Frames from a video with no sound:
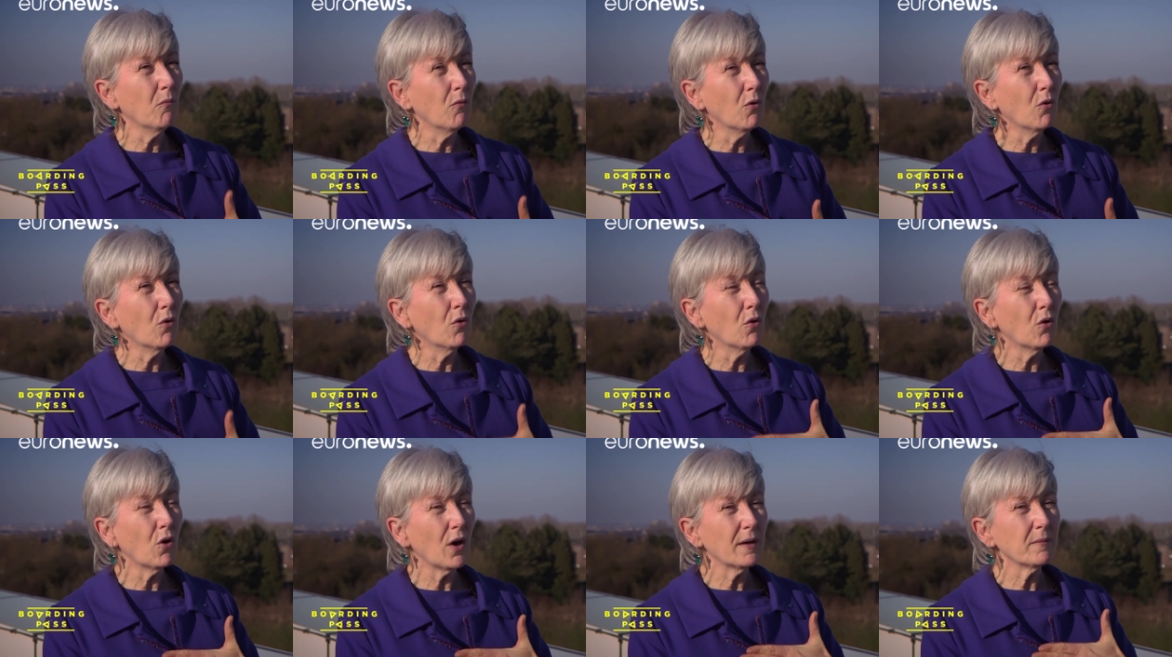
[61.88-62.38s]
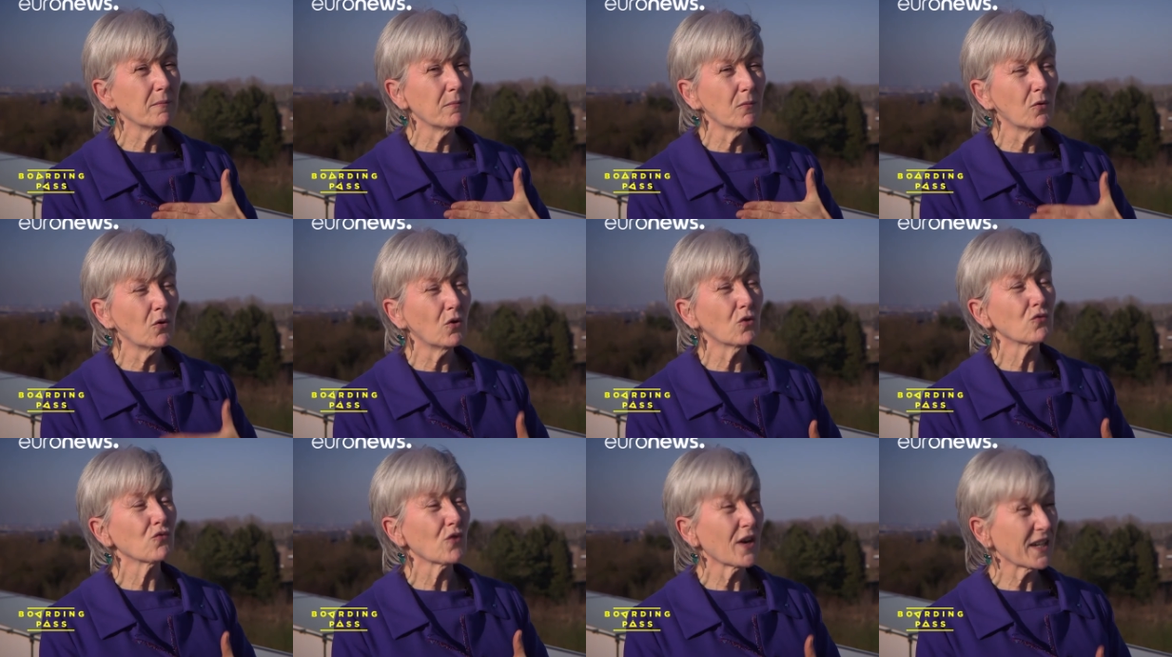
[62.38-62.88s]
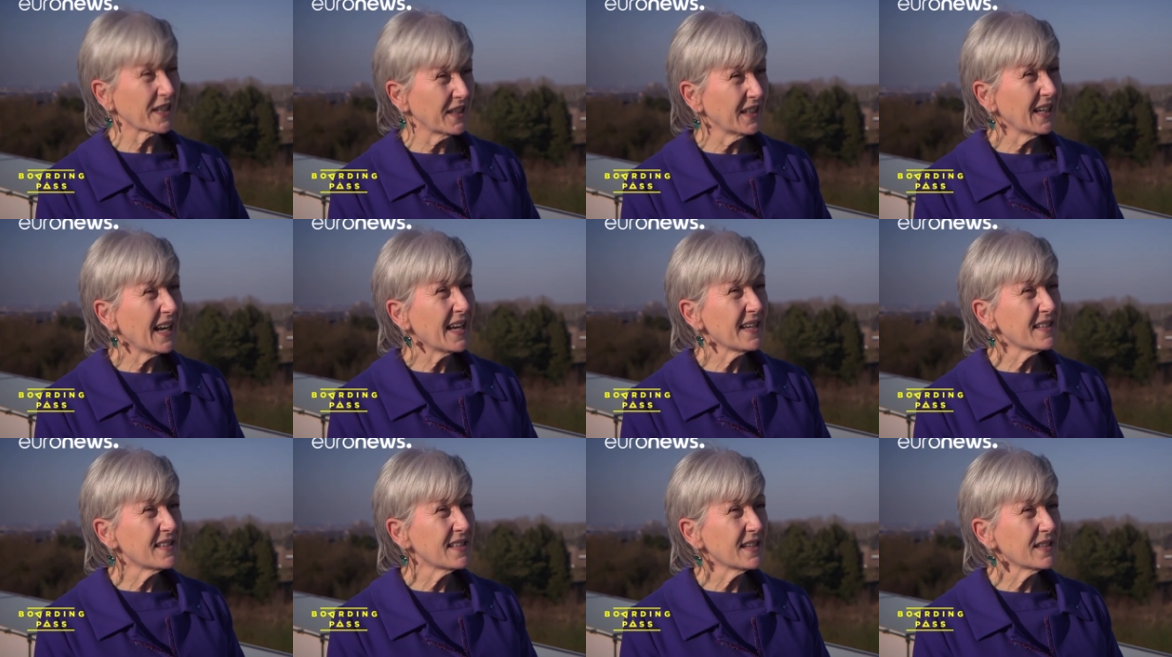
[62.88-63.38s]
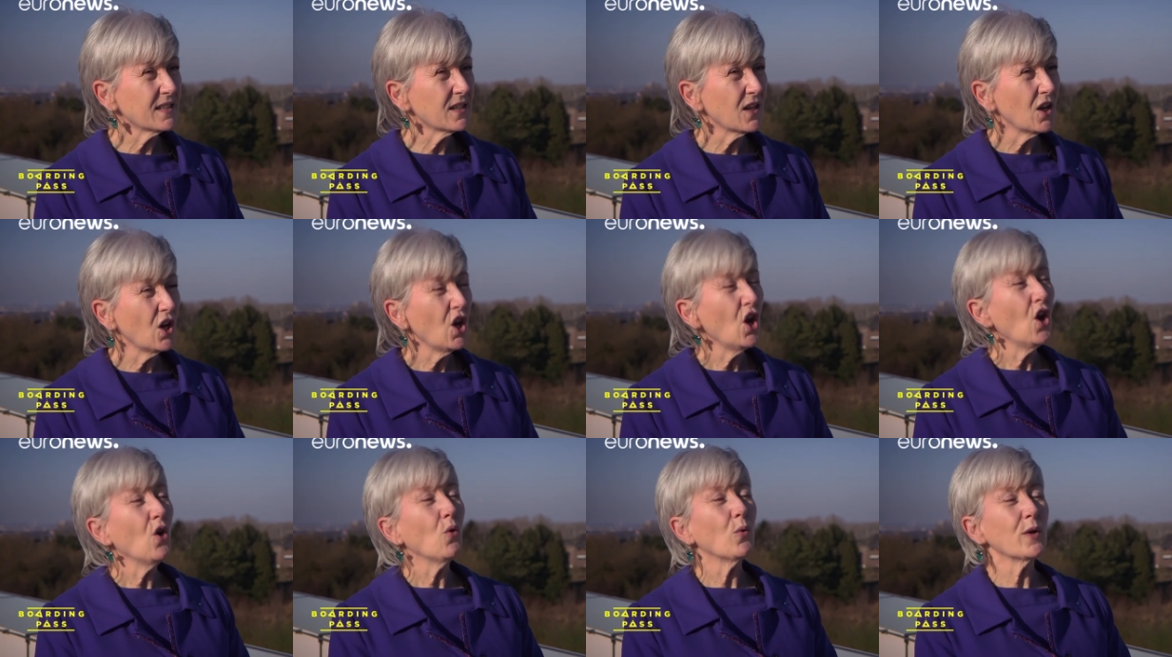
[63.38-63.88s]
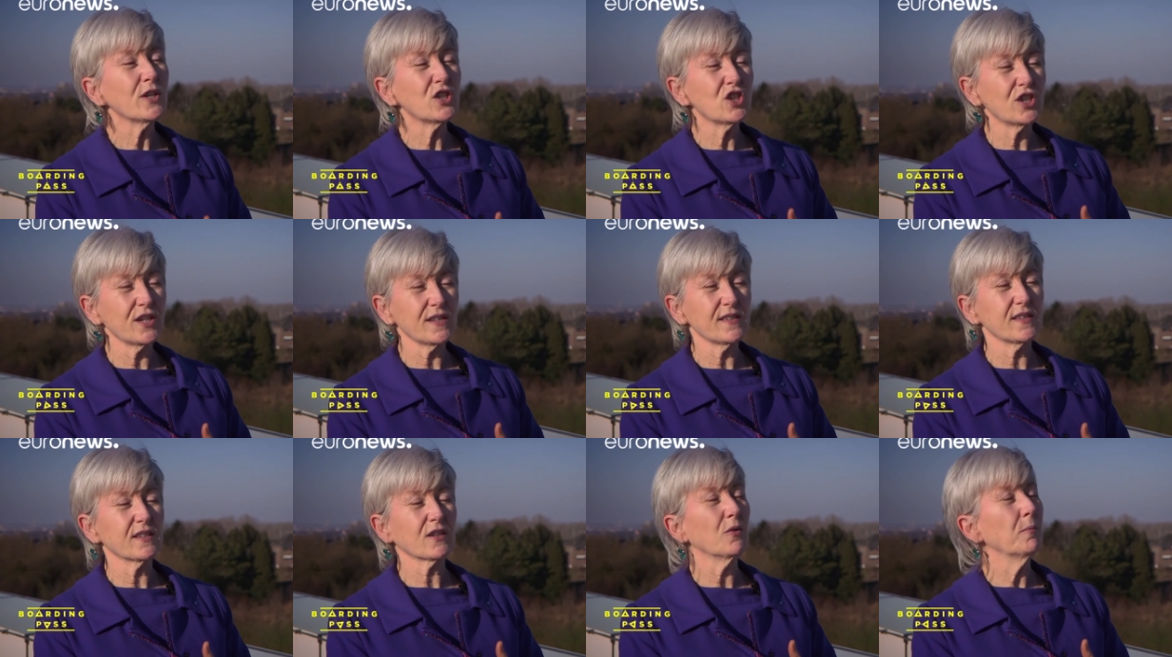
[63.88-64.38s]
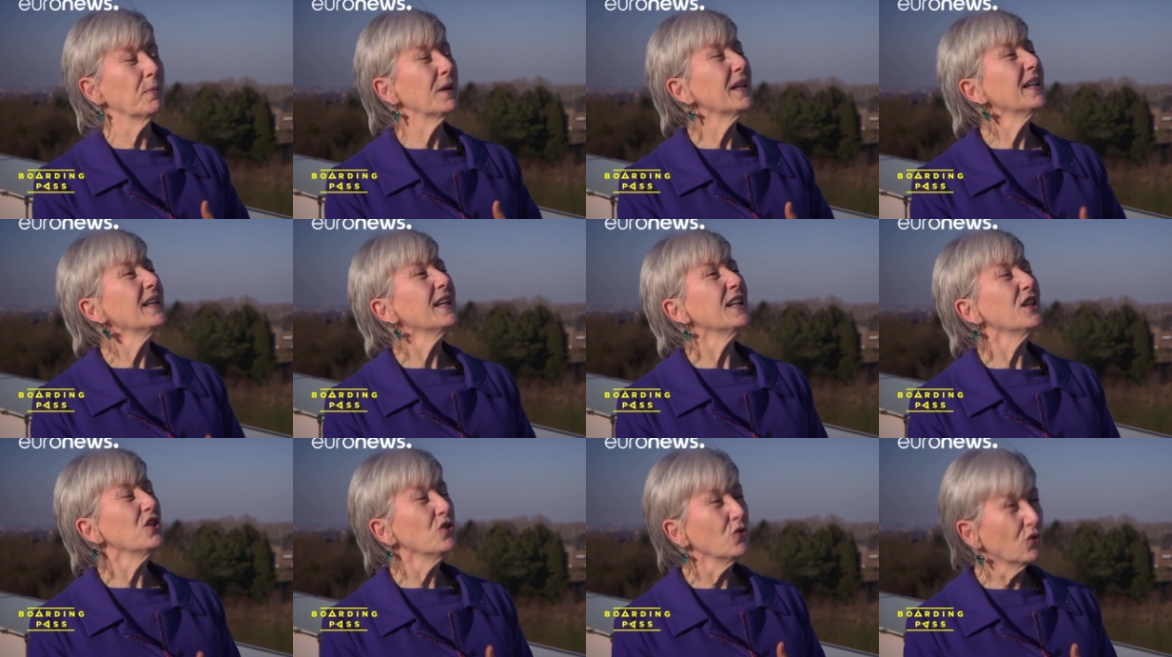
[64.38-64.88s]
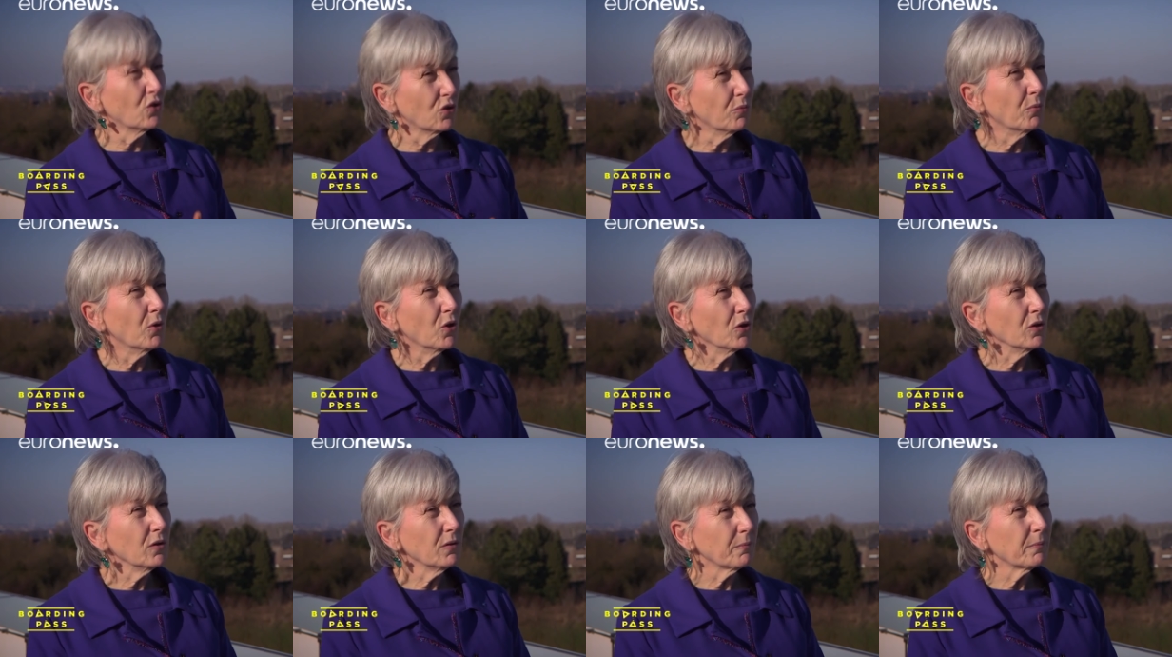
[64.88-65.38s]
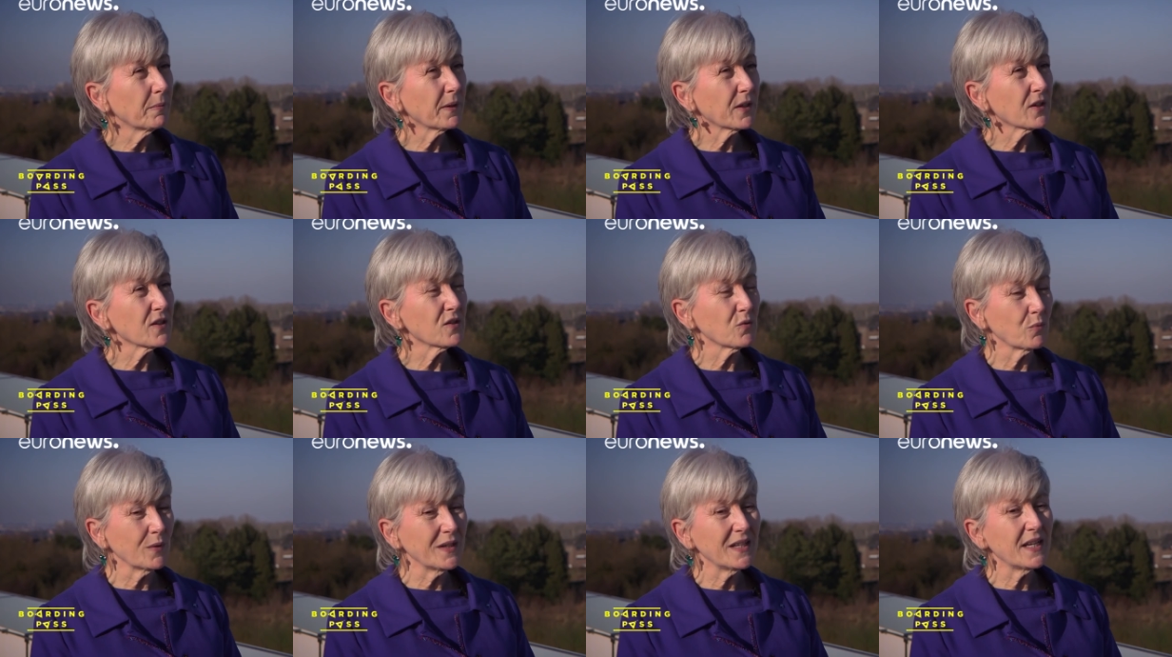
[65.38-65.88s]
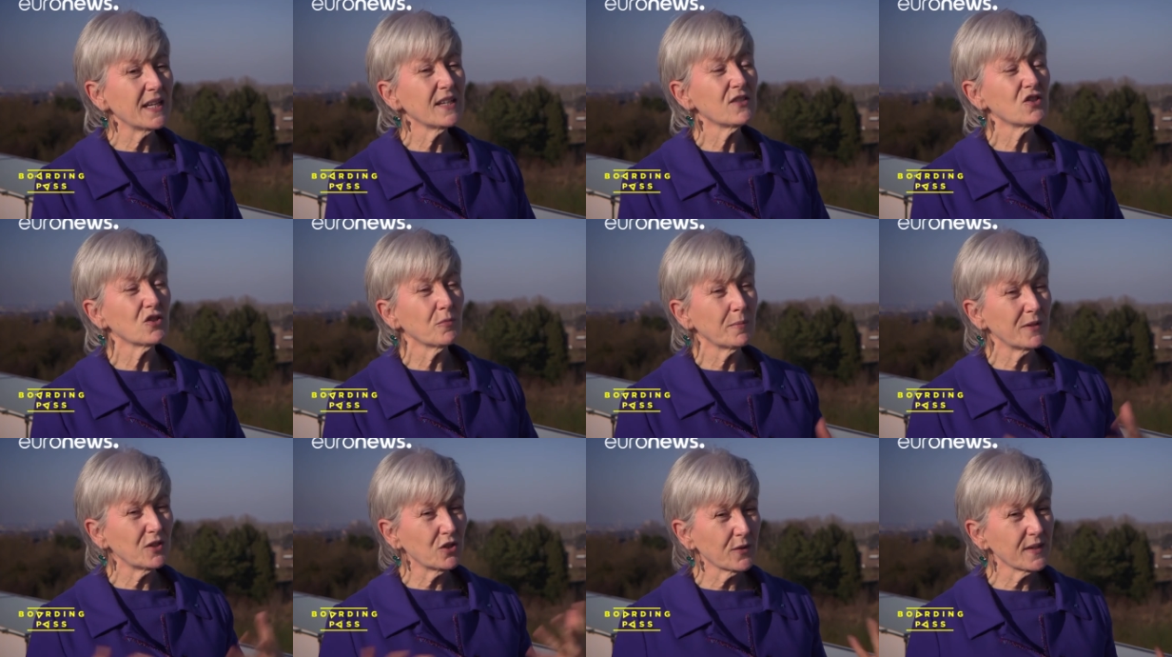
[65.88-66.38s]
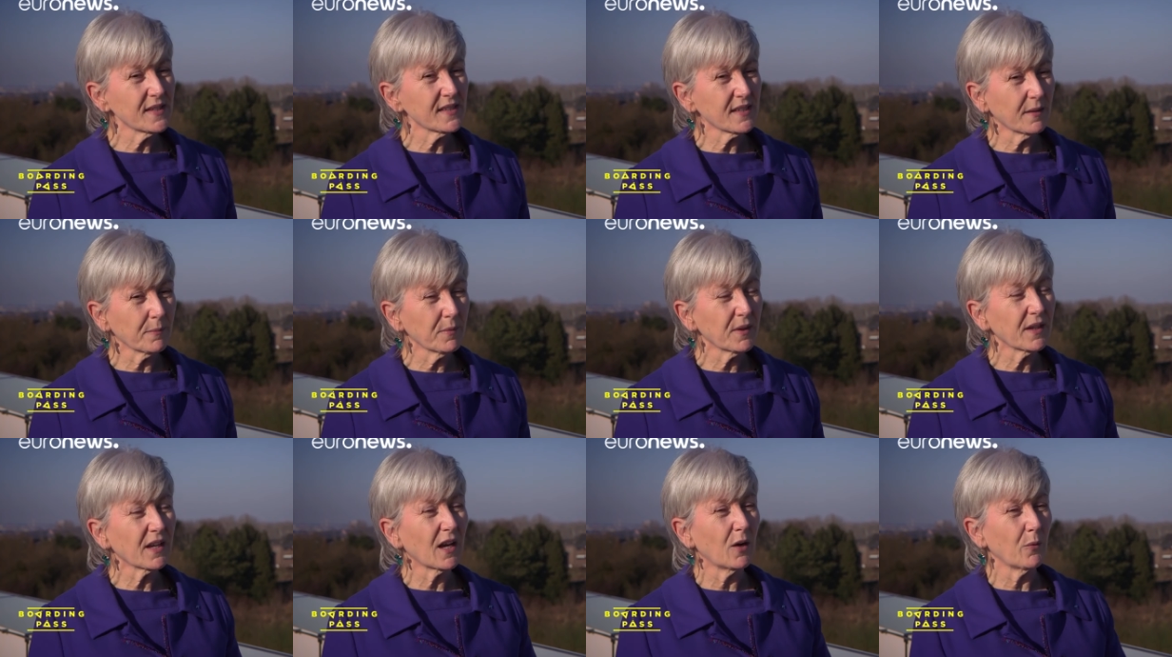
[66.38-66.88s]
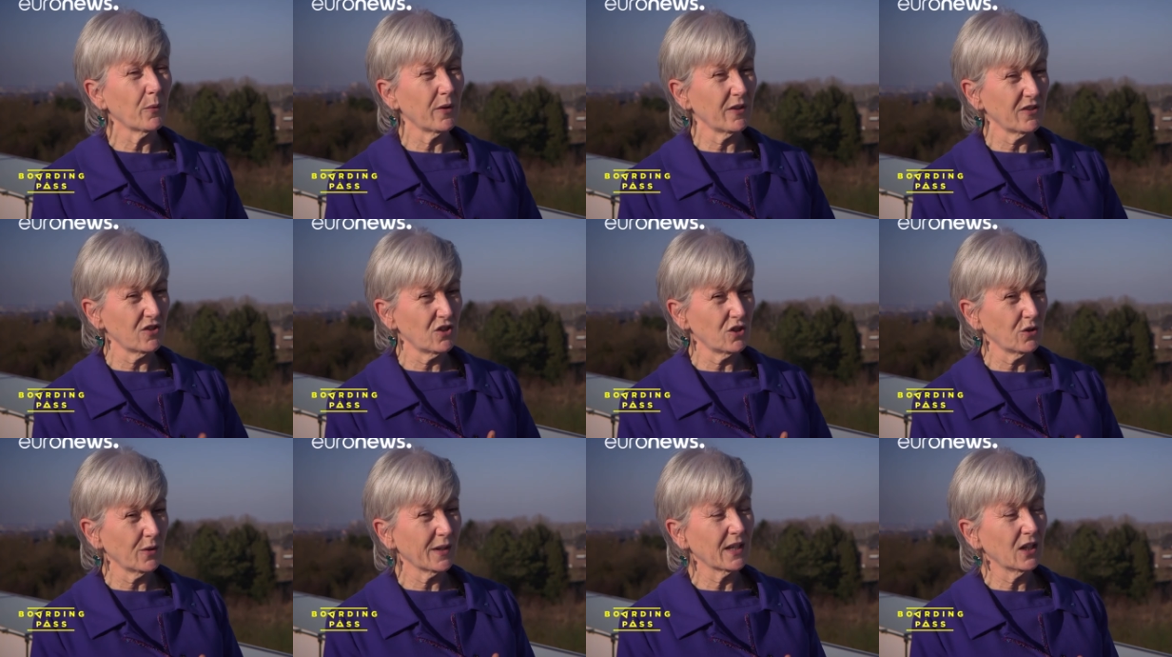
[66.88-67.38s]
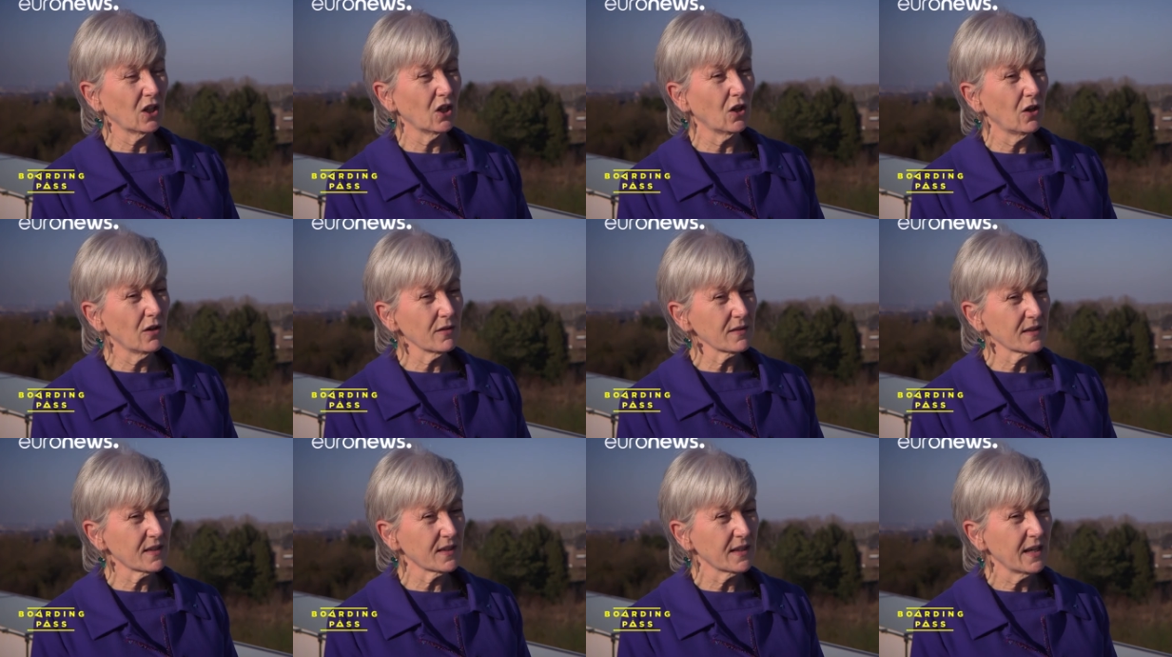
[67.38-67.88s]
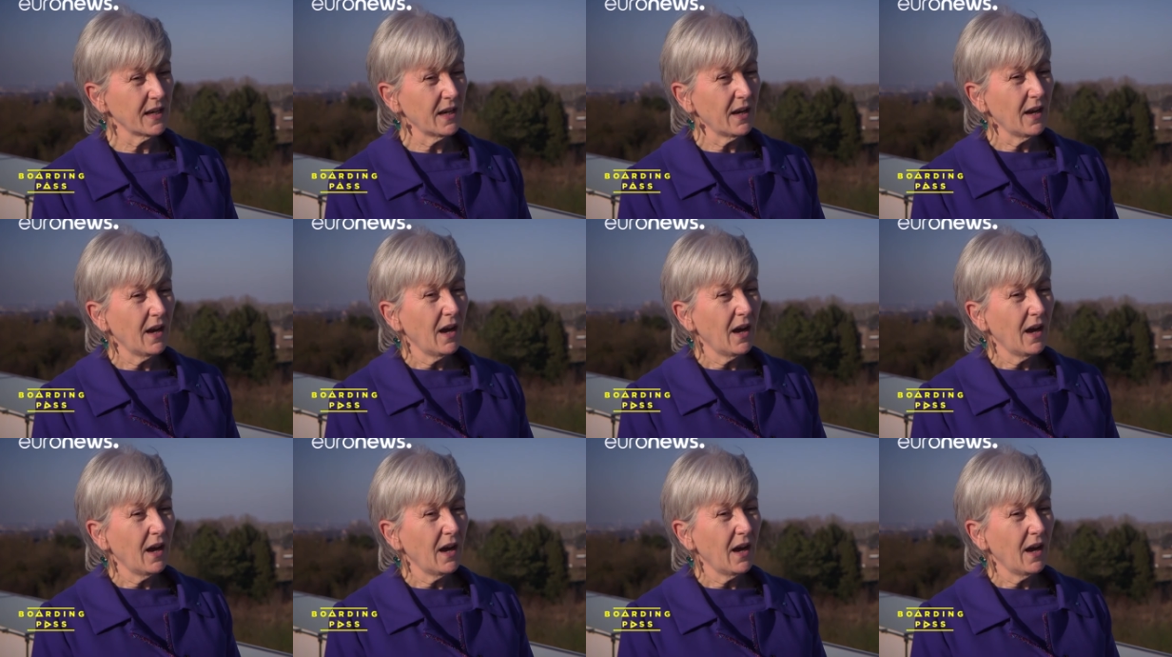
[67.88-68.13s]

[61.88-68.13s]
more and more regulated, which is completely normal because we need to be doing something and we are doing a lot.